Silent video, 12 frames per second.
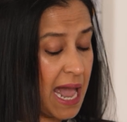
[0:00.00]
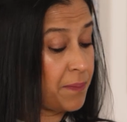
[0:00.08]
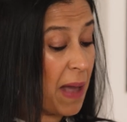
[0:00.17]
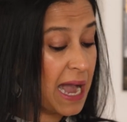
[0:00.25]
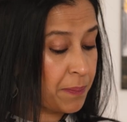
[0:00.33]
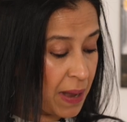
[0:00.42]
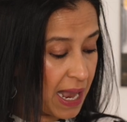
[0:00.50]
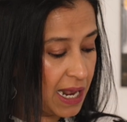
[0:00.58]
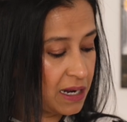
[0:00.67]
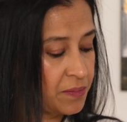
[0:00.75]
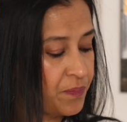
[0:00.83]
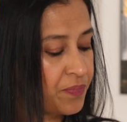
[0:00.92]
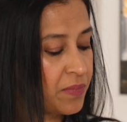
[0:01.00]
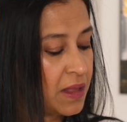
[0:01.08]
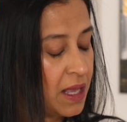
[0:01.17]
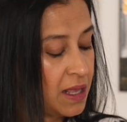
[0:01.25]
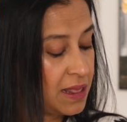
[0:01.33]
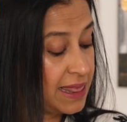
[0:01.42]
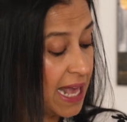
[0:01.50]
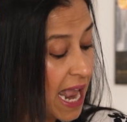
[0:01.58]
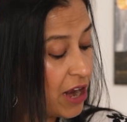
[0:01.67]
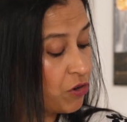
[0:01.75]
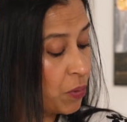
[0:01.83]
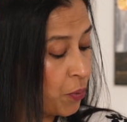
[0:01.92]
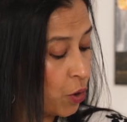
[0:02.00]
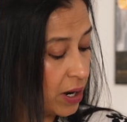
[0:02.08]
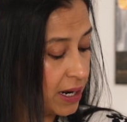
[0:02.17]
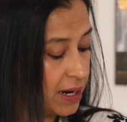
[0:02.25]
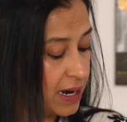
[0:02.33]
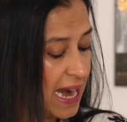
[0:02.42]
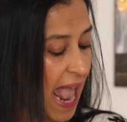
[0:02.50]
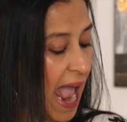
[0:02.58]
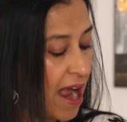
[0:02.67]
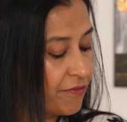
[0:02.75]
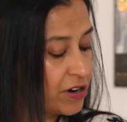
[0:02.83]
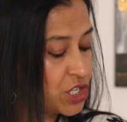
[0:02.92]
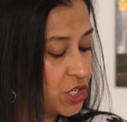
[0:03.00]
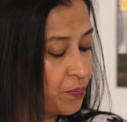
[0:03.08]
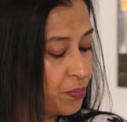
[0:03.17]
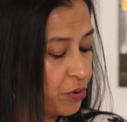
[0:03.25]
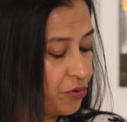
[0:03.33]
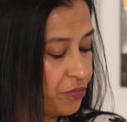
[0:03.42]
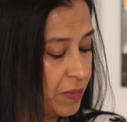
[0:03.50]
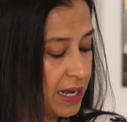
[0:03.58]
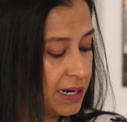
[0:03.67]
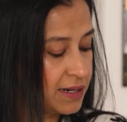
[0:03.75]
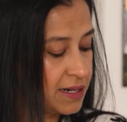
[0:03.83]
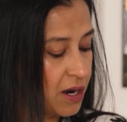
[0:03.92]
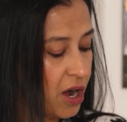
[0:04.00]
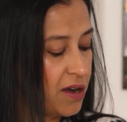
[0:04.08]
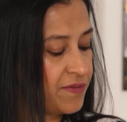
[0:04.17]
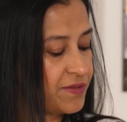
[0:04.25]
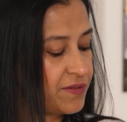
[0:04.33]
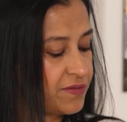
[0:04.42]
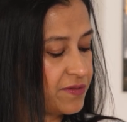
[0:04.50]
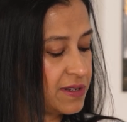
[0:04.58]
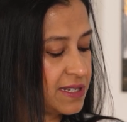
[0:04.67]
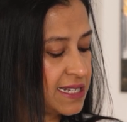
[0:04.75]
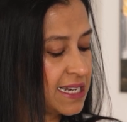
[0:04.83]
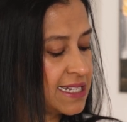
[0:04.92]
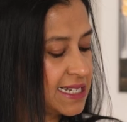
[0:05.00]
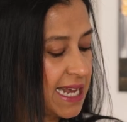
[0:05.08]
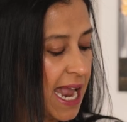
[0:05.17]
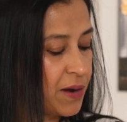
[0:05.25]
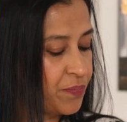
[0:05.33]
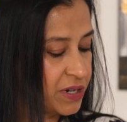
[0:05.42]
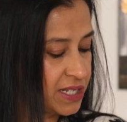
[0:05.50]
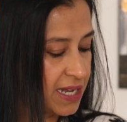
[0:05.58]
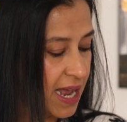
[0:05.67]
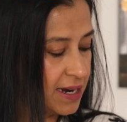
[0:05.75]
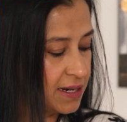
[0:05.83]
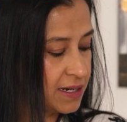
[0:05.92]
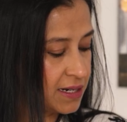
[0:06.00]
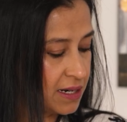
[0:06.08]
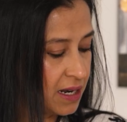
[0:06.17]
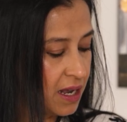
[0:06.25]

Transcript: back pain, they reported an average improvement of 68%